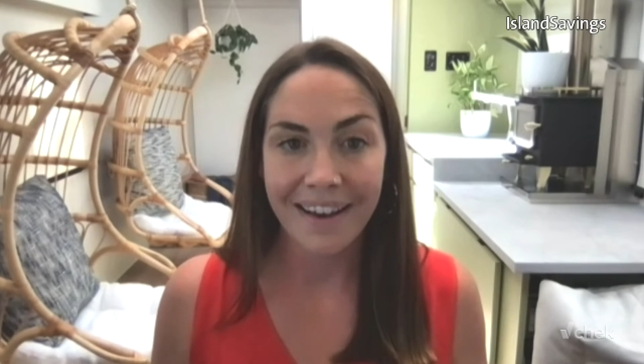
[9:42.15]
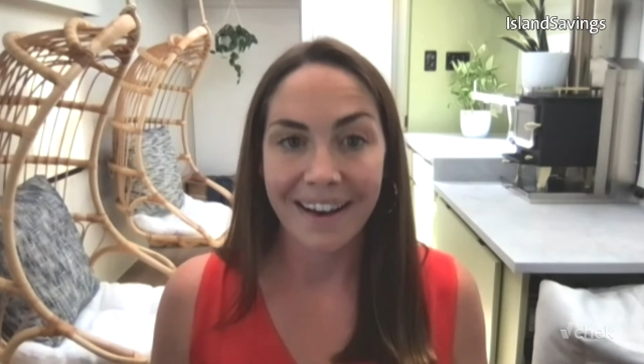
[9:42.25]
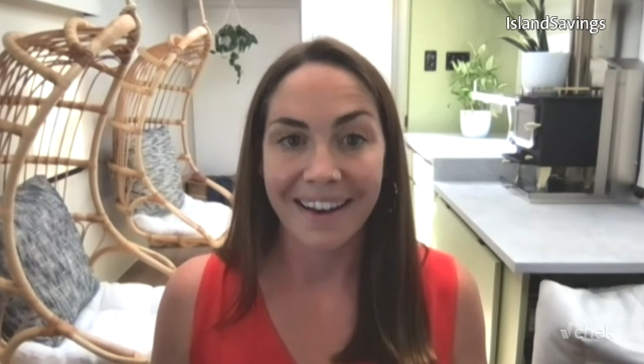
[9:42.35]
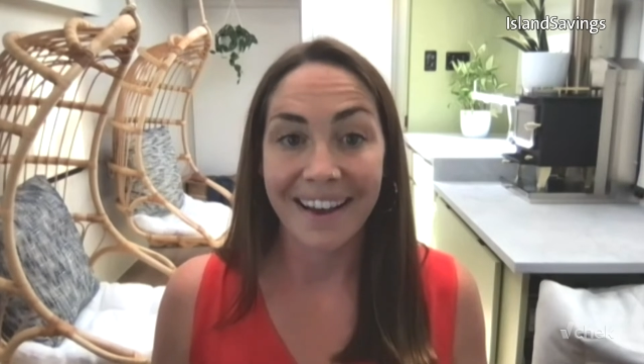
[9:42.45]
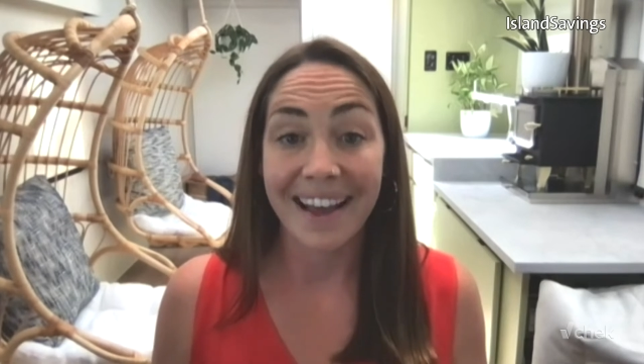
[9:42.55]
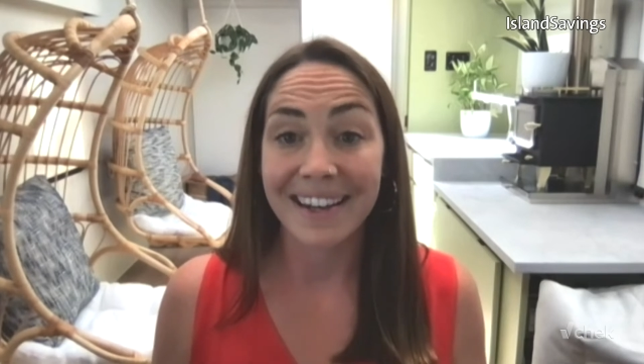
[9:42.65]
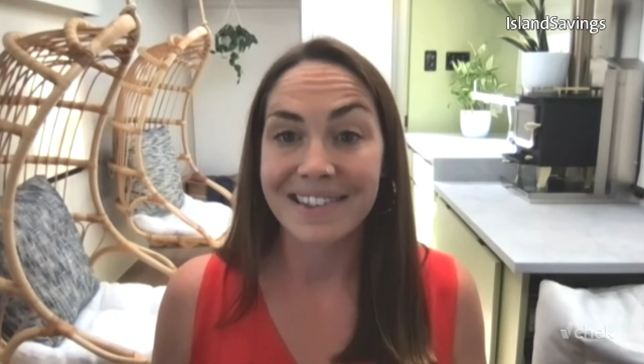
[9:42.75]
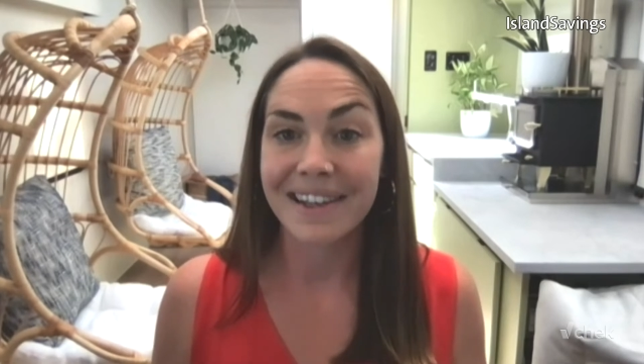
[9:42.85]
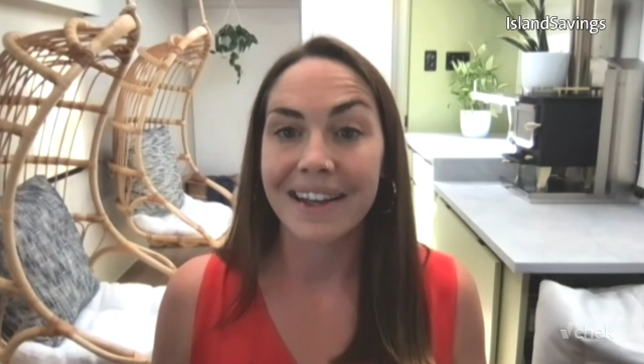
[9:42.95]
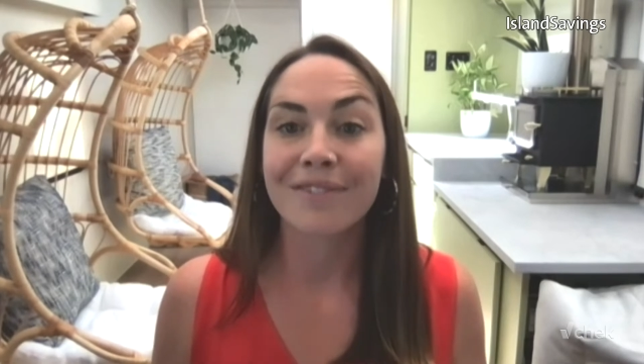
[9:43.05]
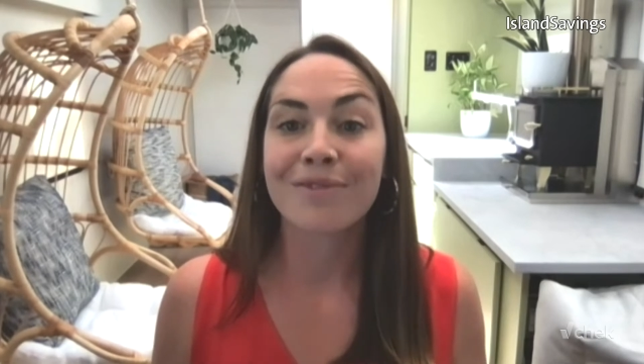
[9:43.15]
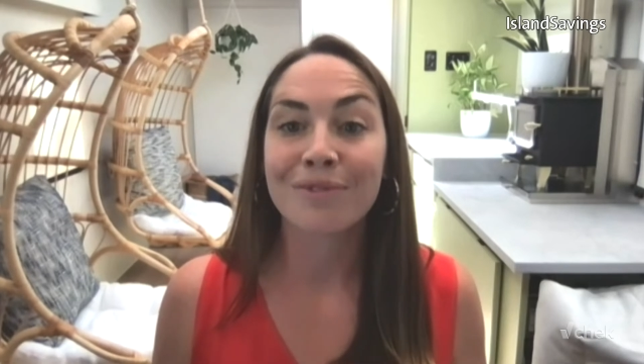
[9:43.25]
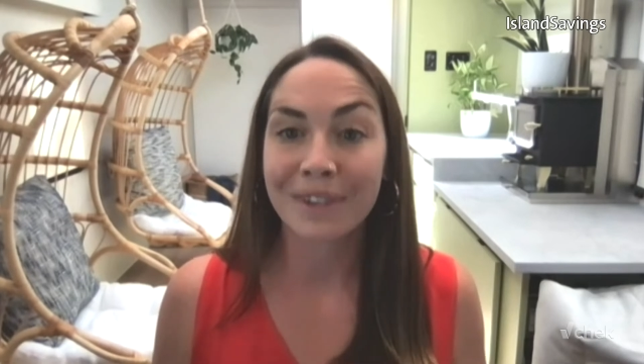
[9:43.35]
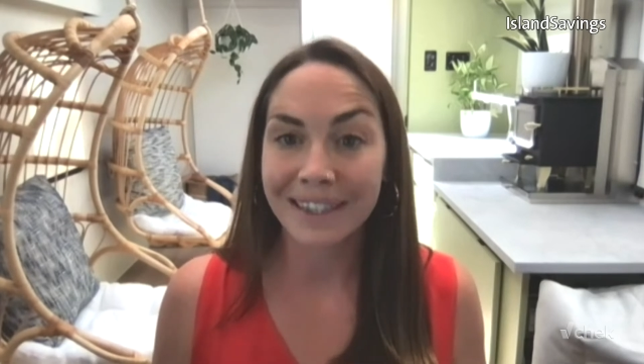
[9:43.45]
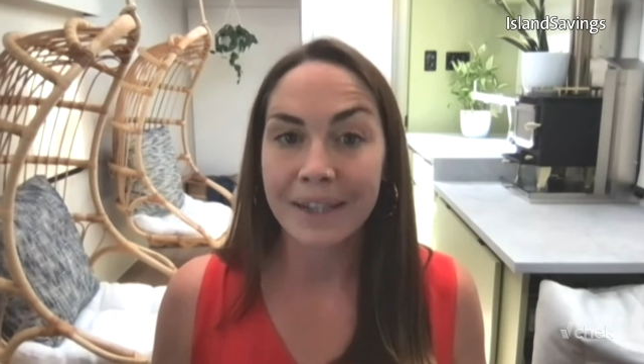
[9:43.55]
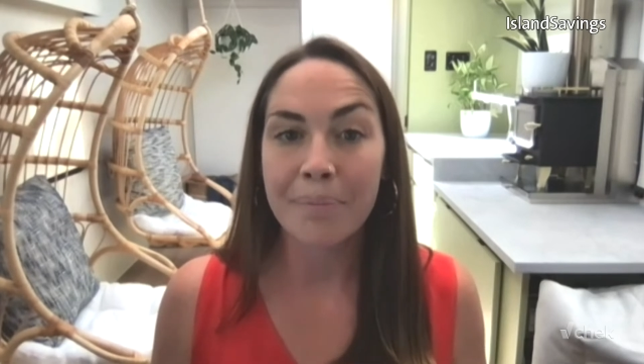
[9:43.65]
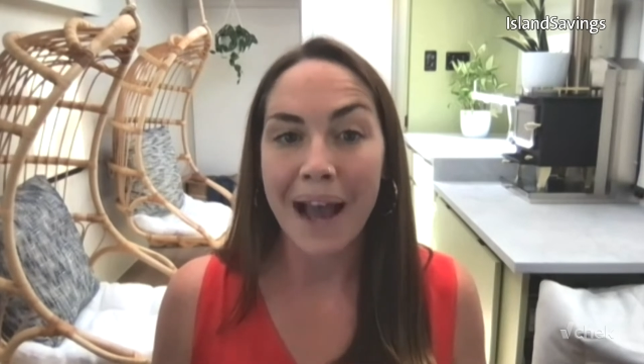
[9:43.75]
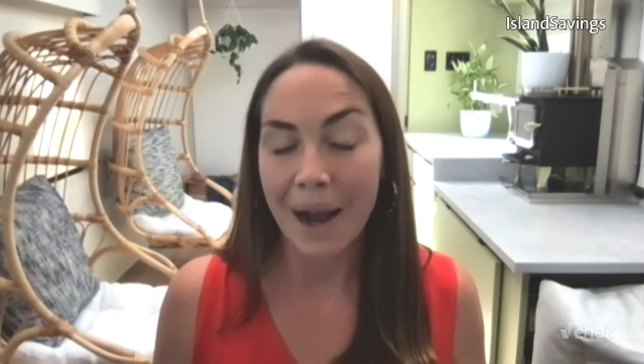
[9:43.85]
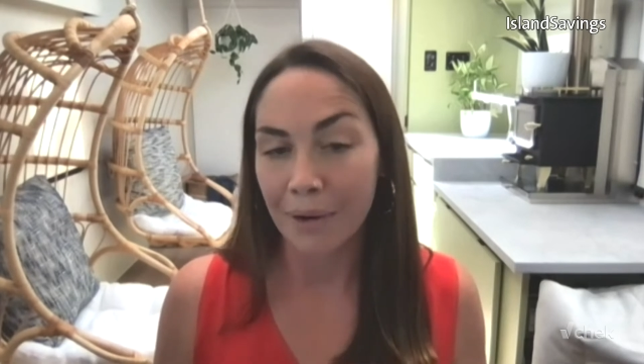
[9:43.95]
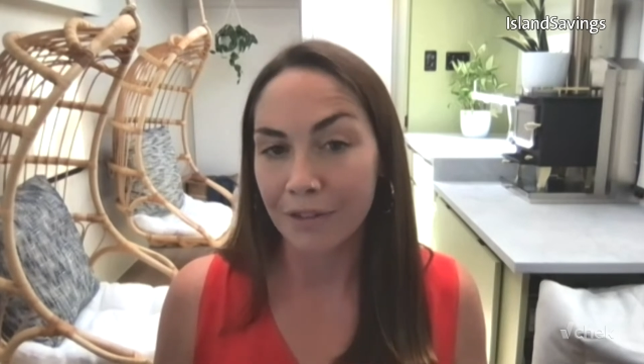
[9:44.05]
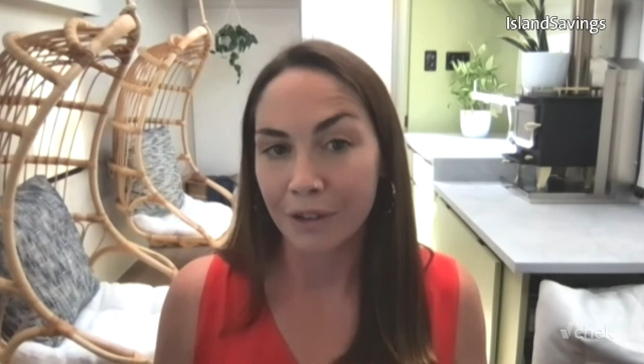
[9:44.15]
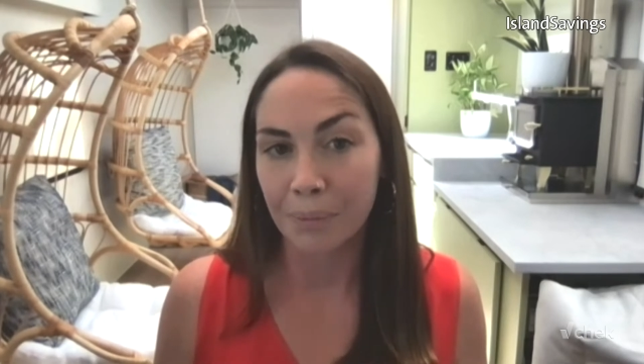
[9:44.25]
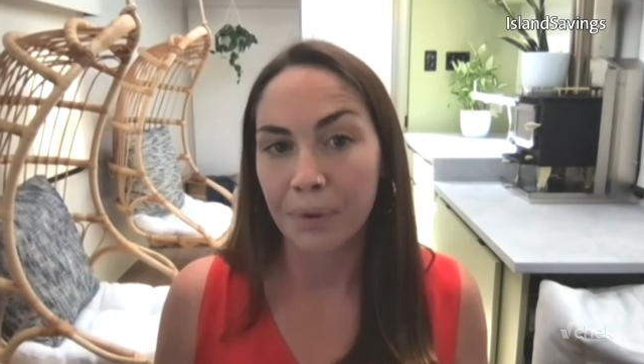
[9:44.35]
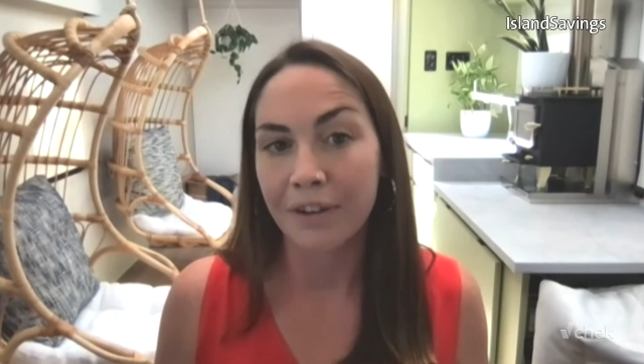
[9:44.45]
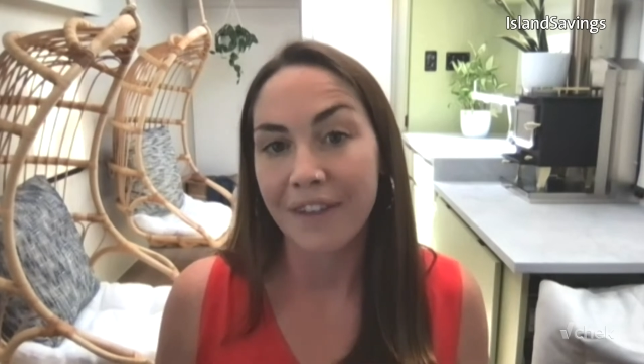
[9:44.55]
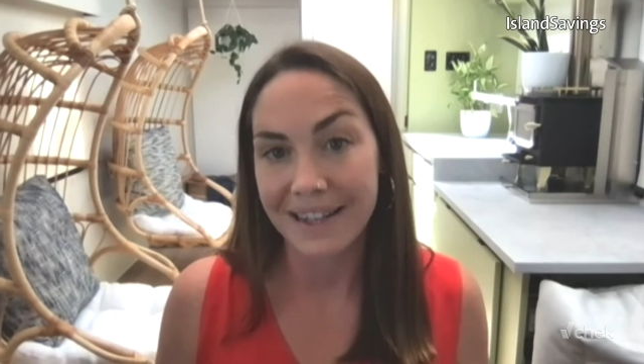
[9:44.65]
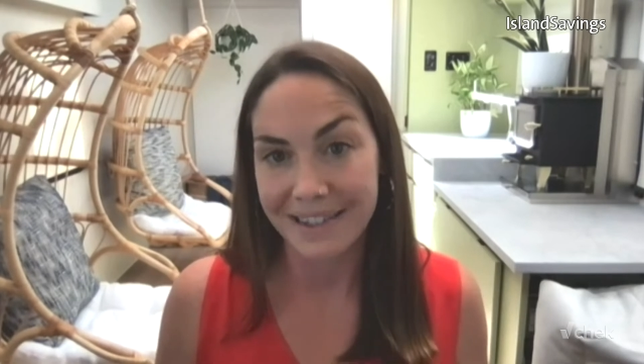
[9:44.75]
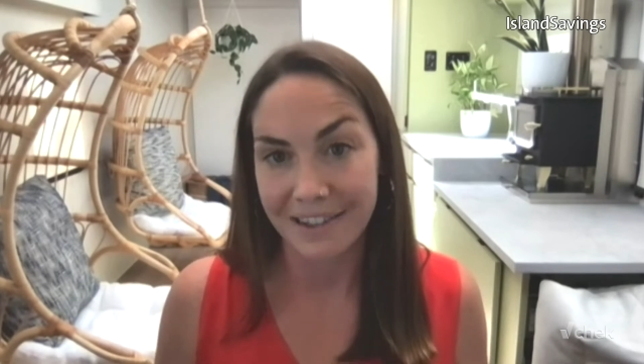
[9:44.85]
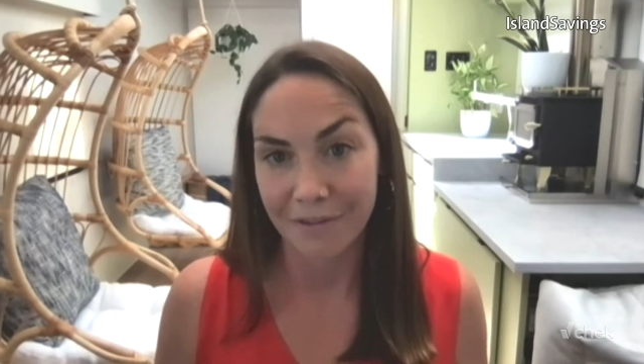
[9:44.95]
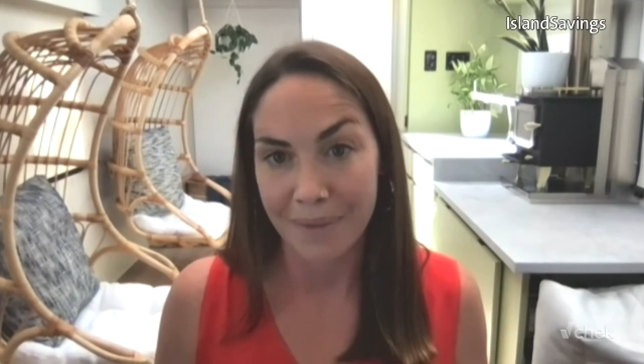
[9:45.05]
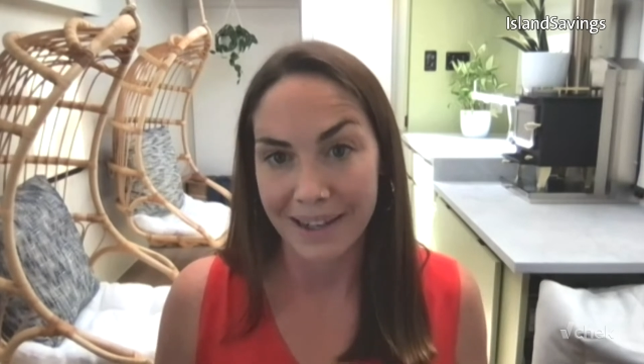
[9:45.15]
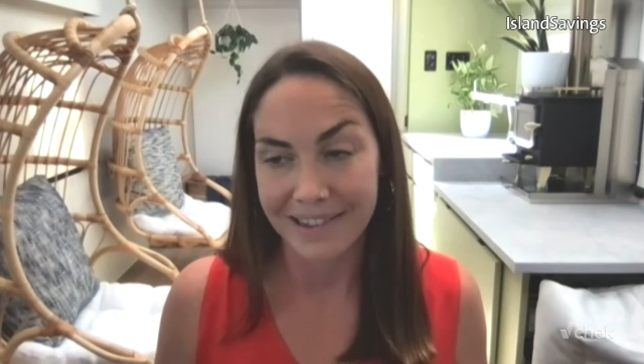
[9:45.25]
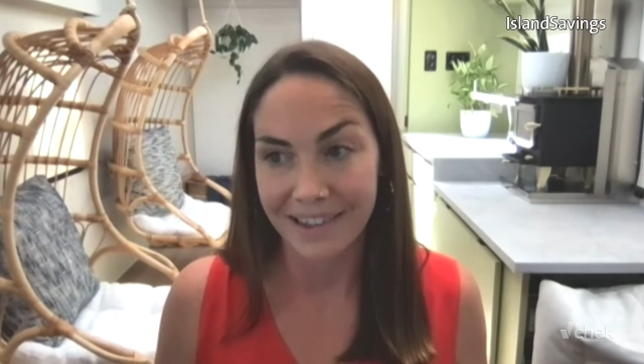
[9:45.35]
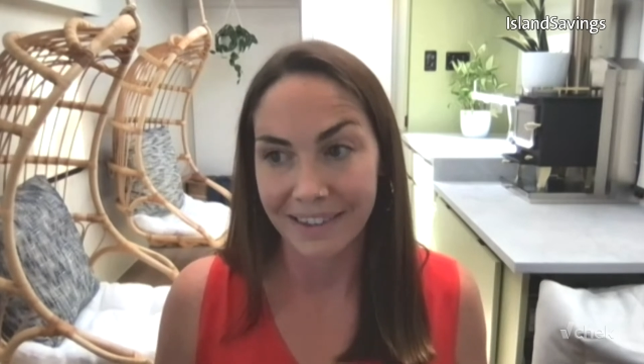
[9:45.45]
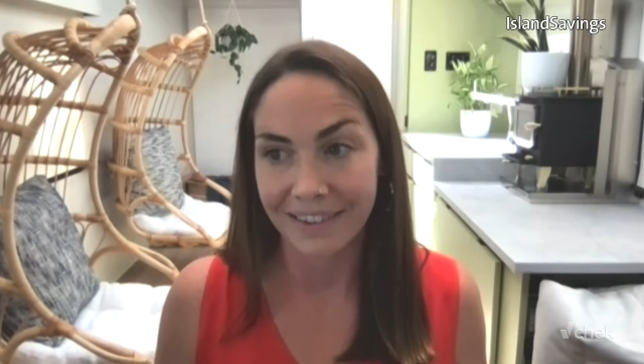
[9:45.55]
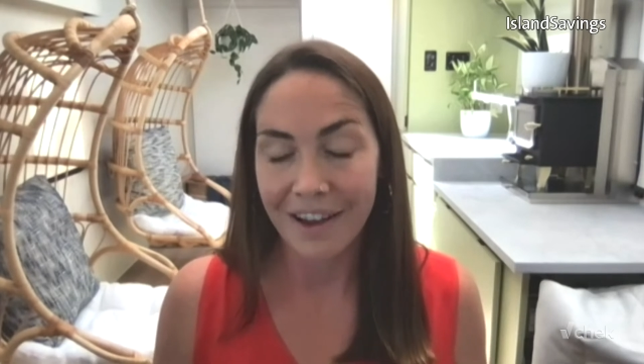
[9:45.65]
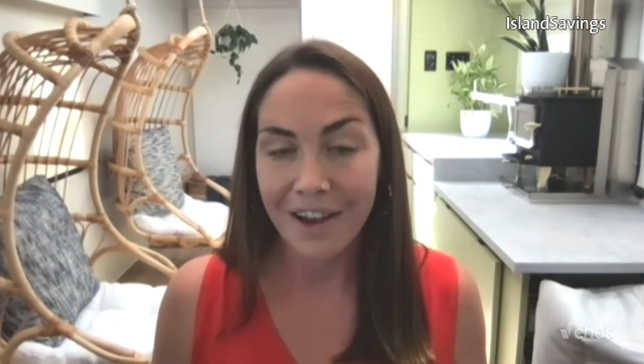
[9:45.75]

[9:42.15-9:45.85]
and it's a really powerful preventative medicine.